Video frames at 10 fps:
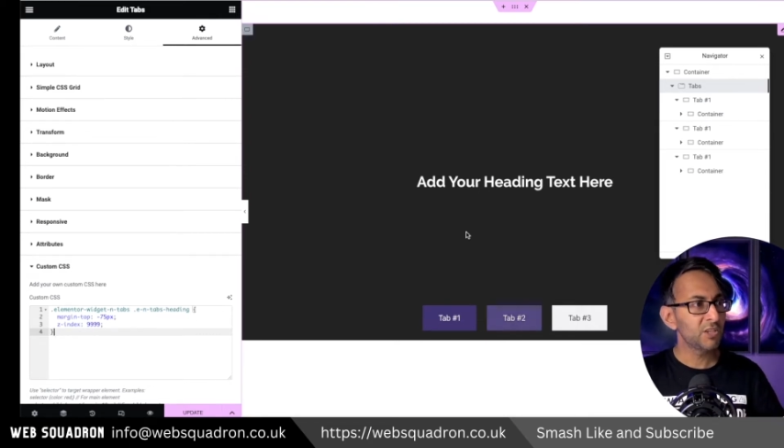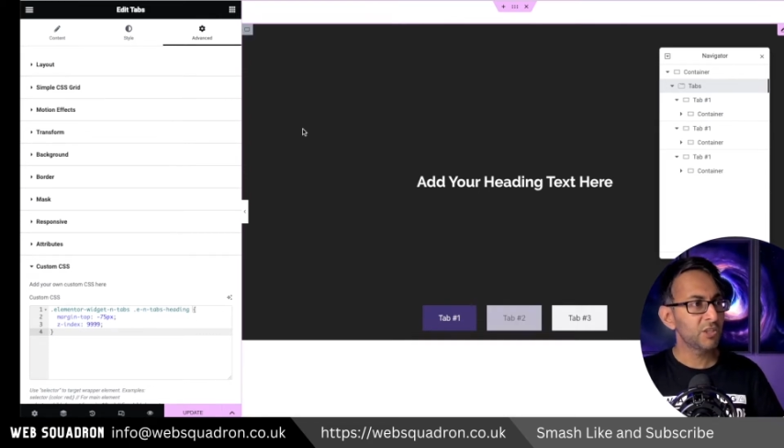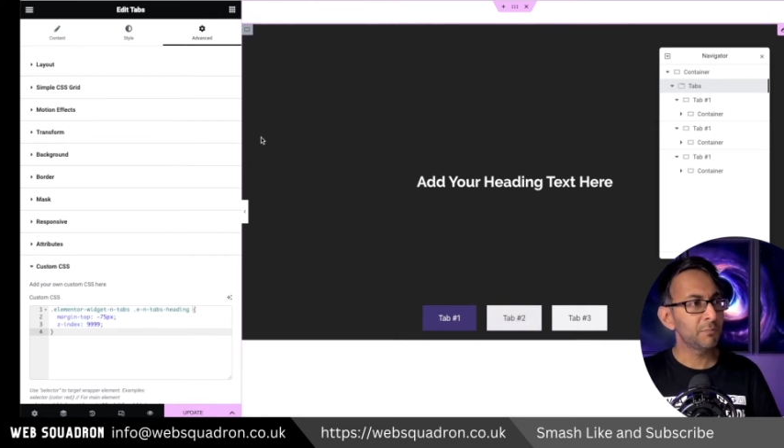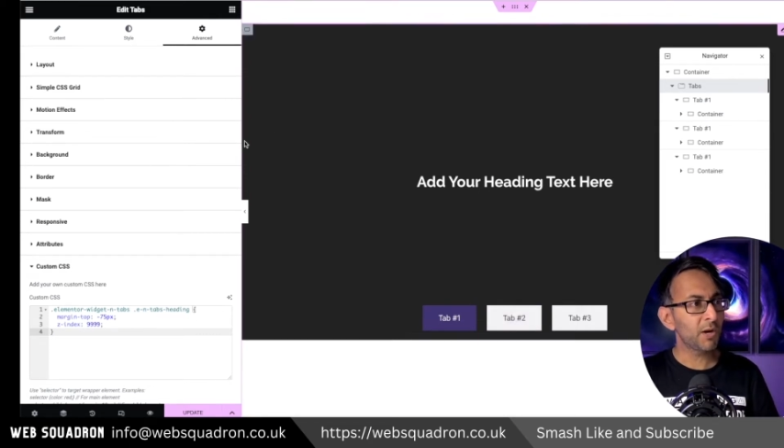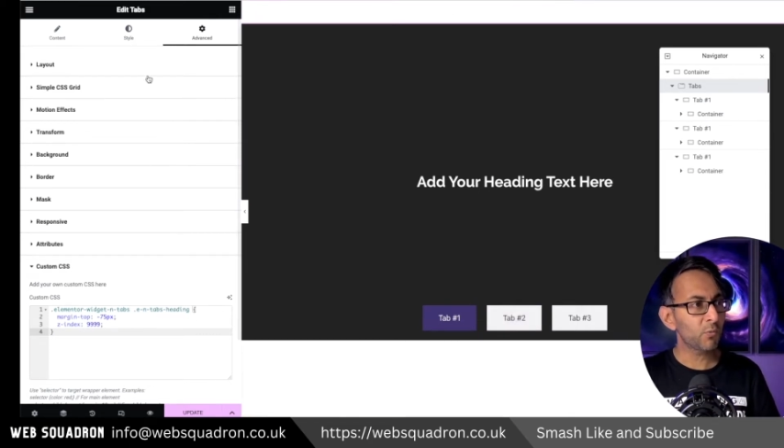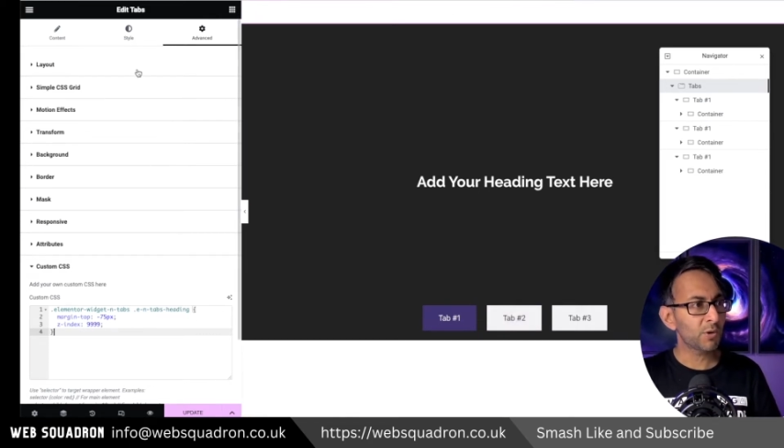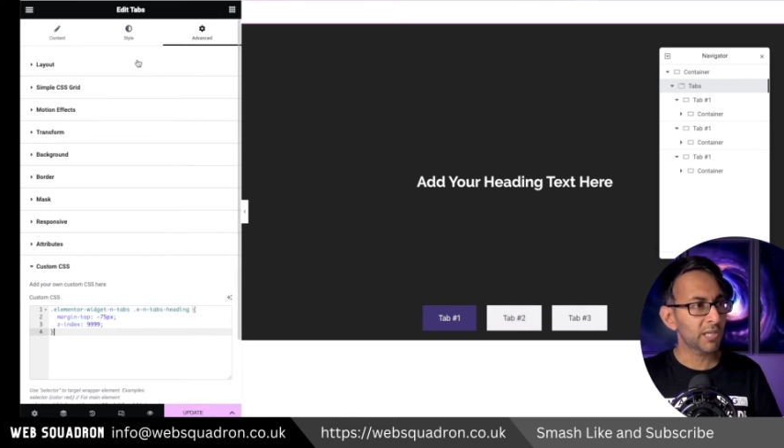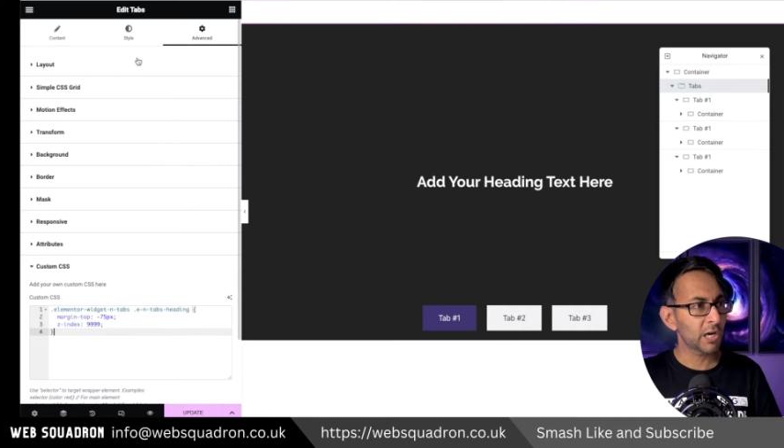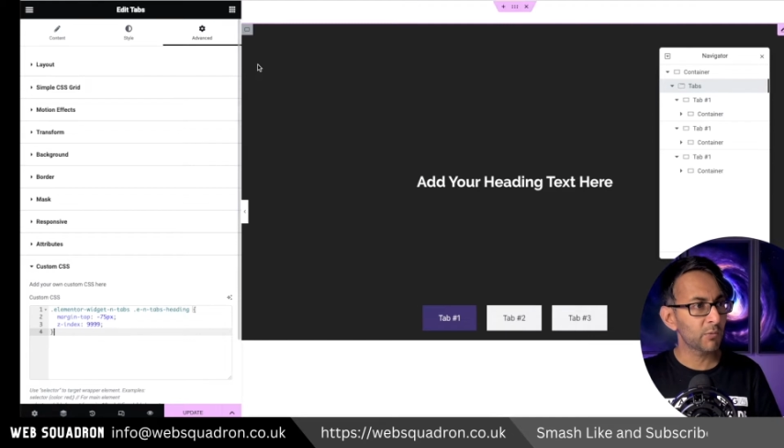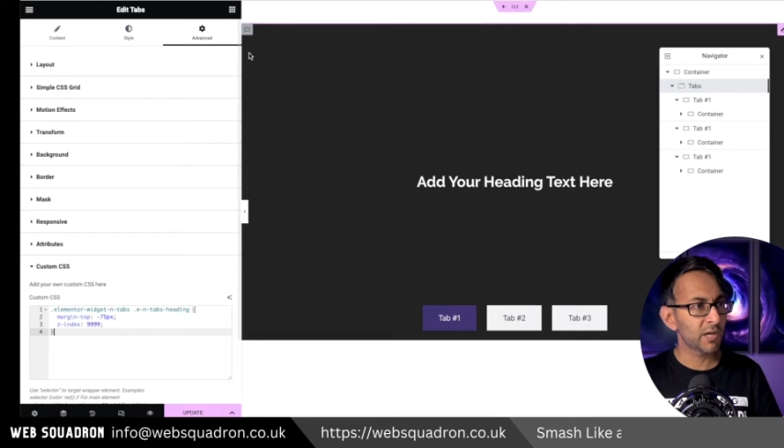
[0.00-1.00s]
you might want to
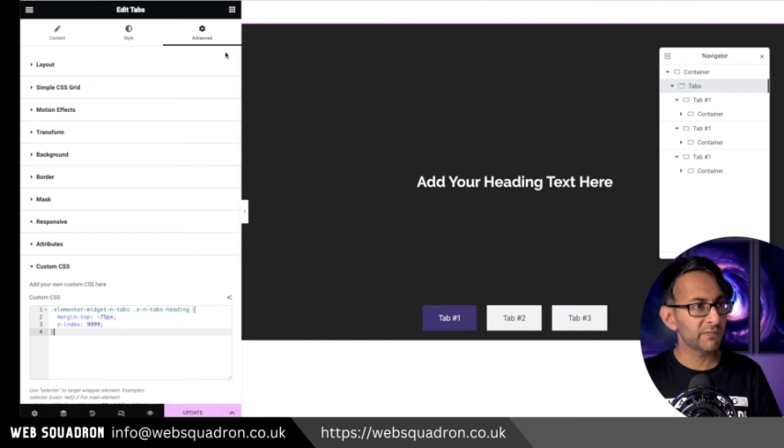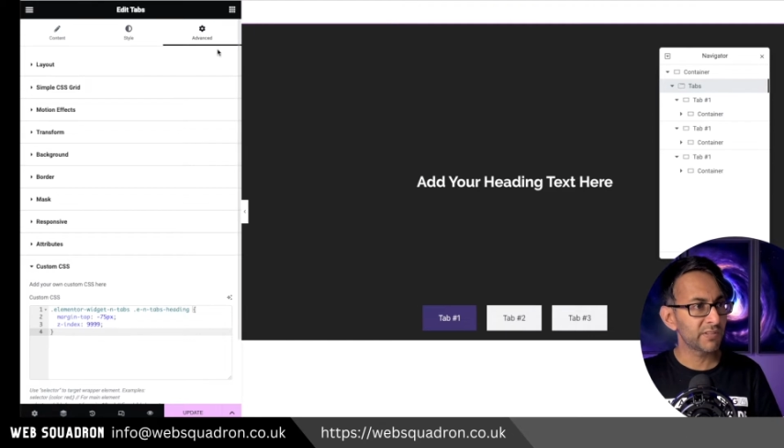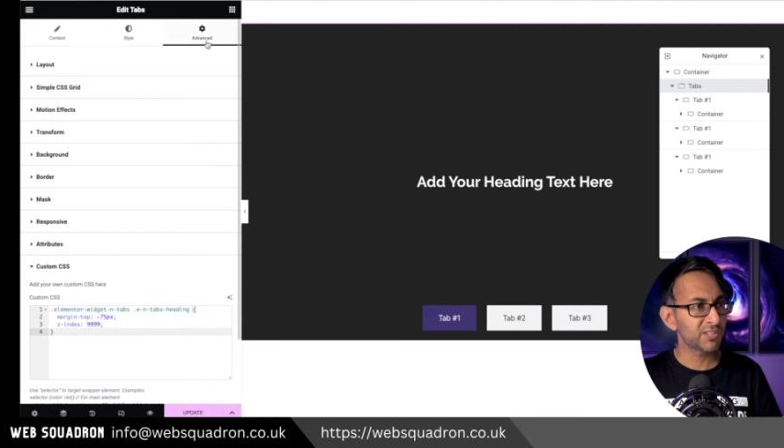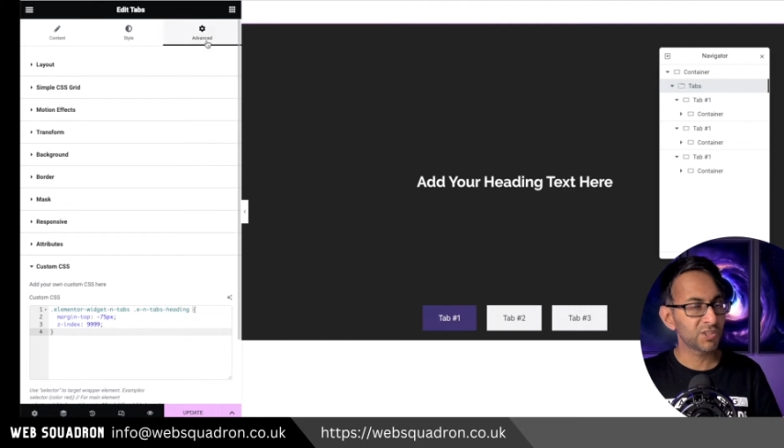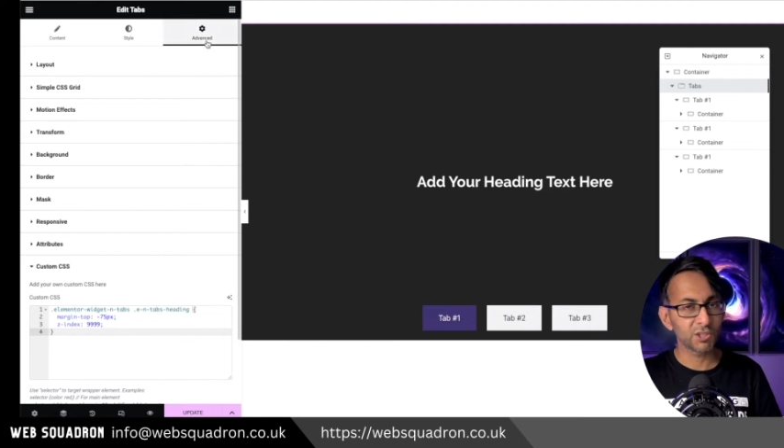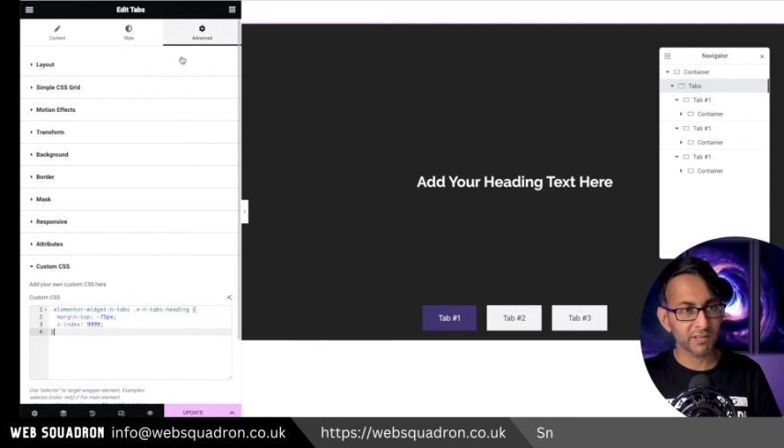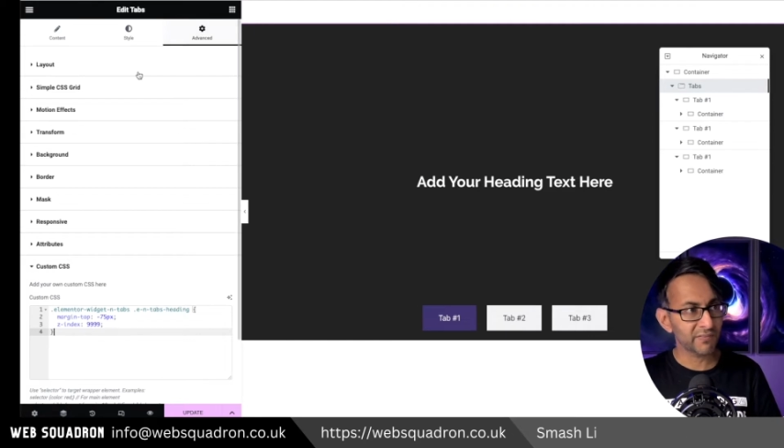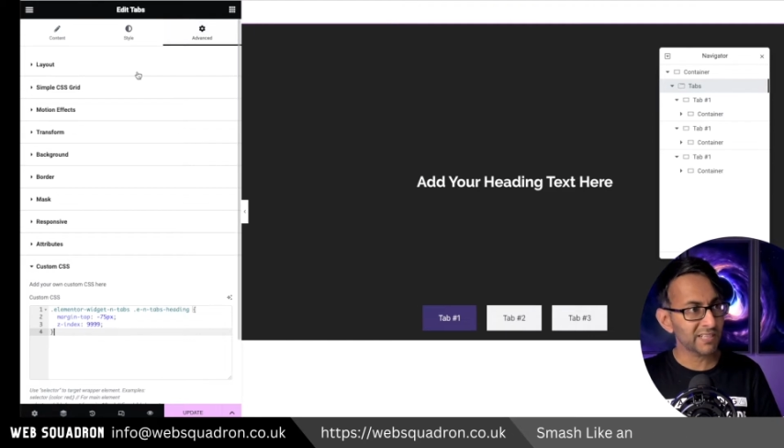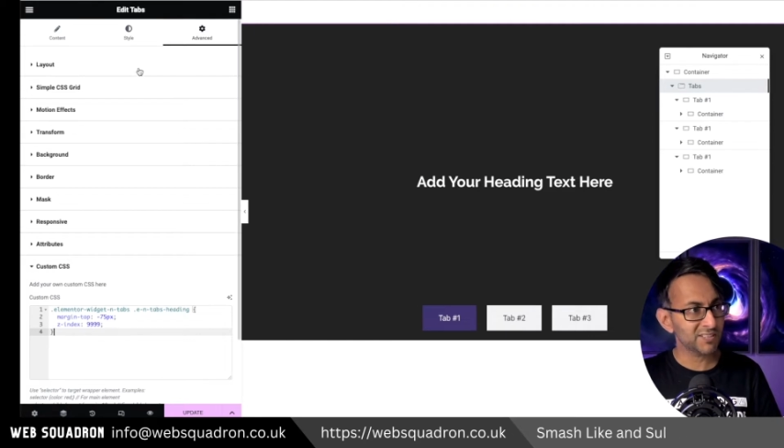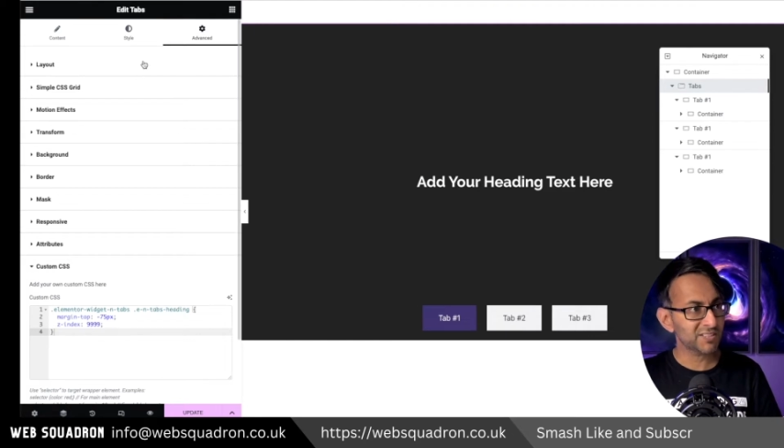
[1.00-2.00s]
go over to your
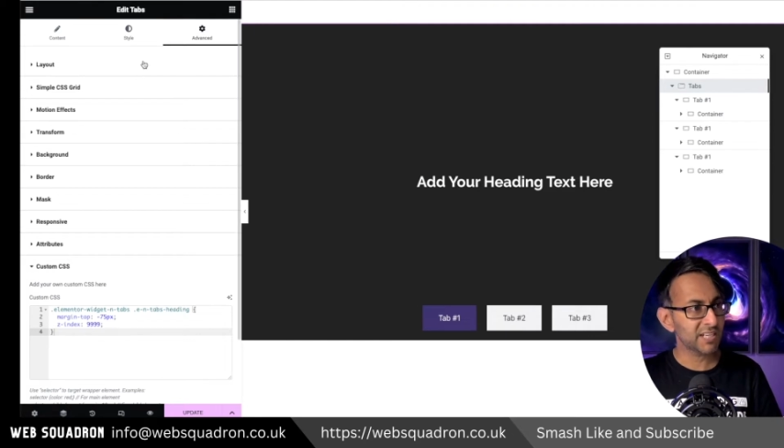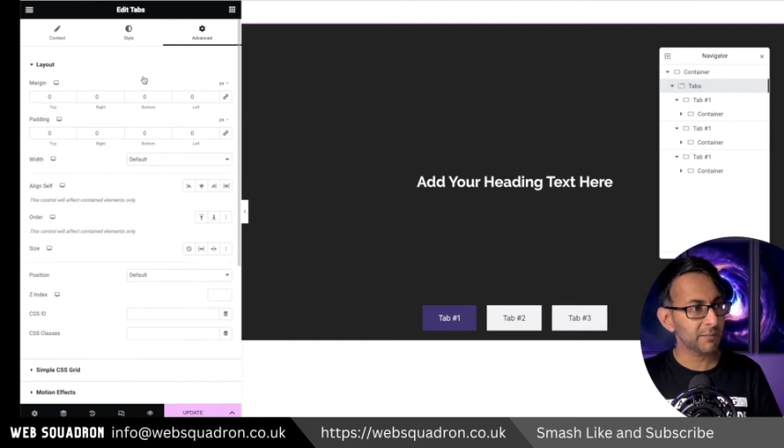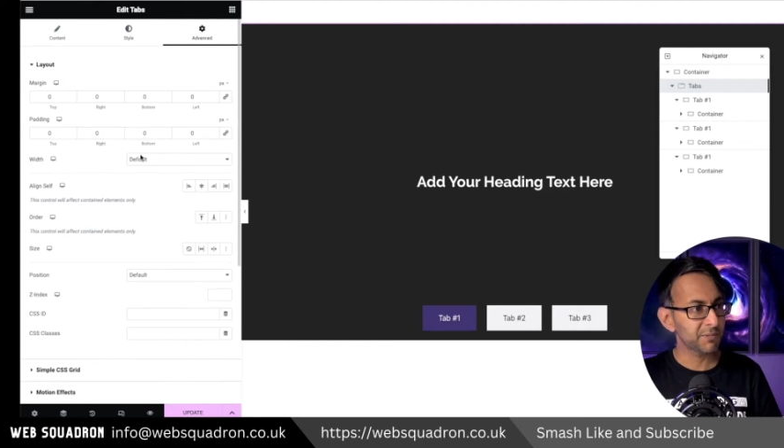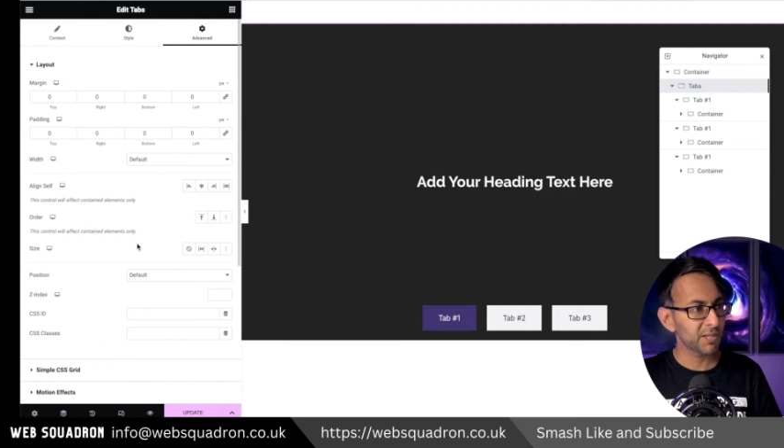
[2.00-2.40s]
advanced tab,